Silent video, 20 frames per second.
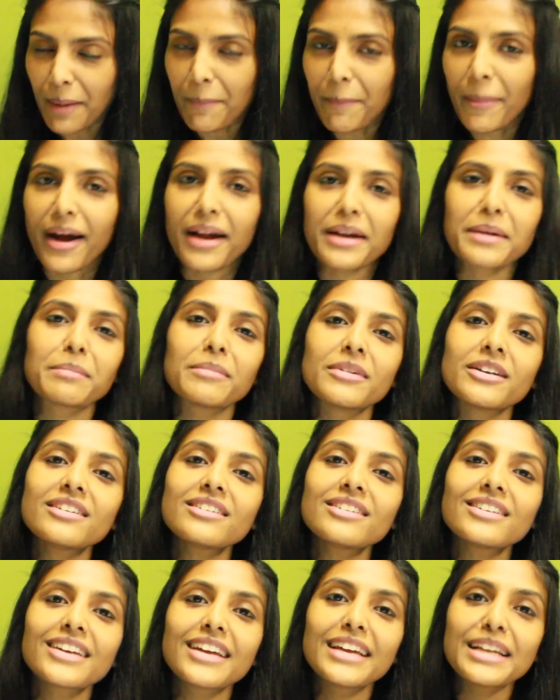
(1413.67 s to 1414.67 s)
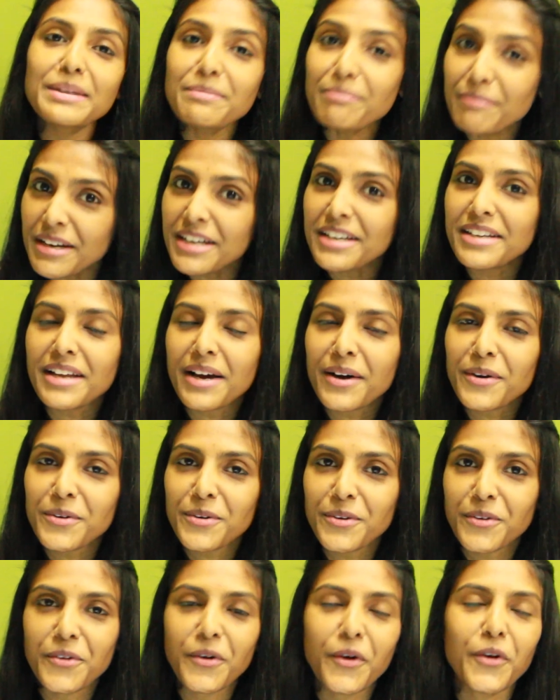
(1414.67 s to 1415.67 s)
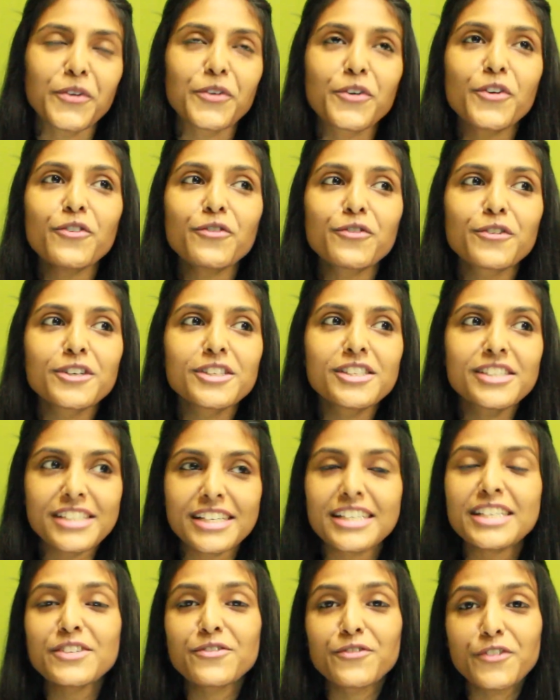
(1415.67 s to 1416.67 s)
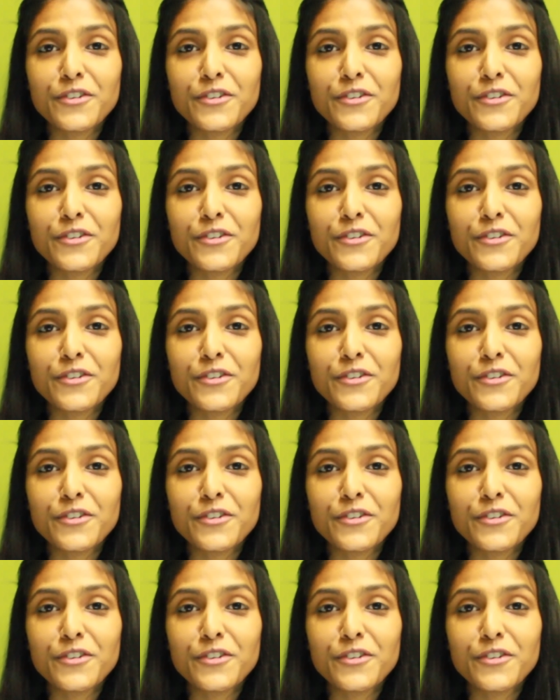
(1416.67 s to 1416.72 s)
apartment in Midtown Toronto for just